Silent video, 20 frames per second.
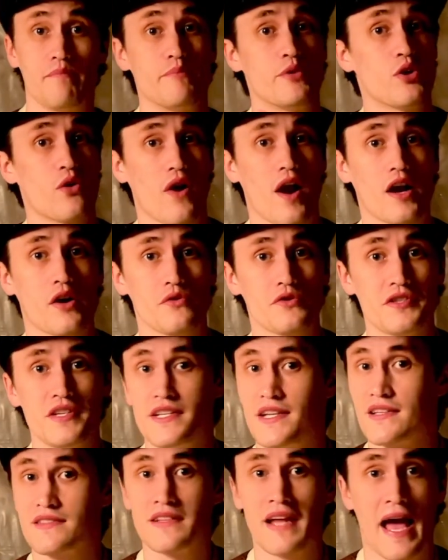
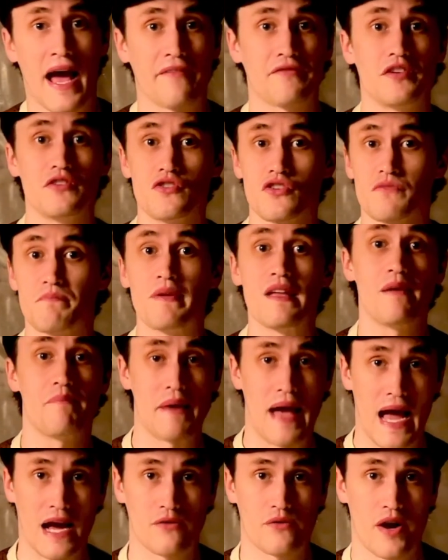bureaucracy doesn't have to just be a
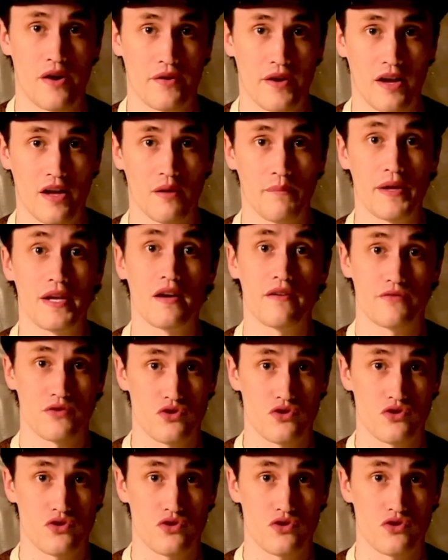background element of your